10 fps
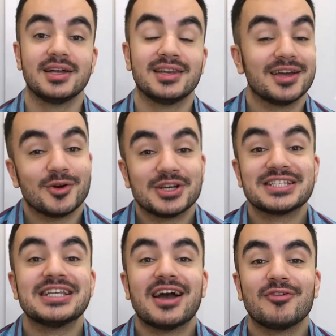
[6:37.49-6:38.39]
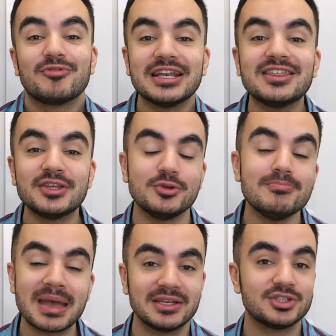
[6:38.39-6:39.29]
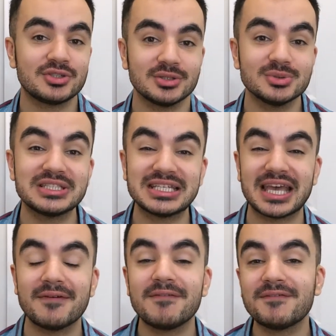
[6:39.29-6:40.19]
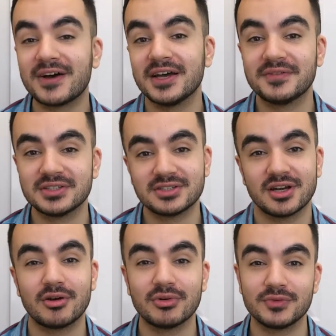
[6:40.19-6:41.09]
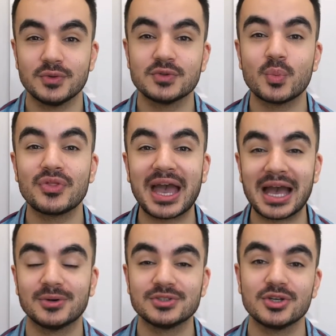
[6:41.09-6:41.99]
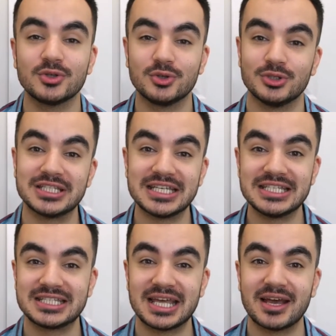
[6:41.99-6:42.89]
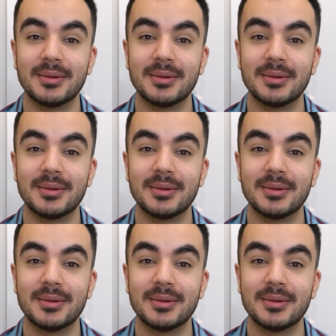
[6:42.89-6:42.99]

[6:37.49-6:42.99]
Like, honestly, I really think you may struggle to get 5-star reviews without good internet.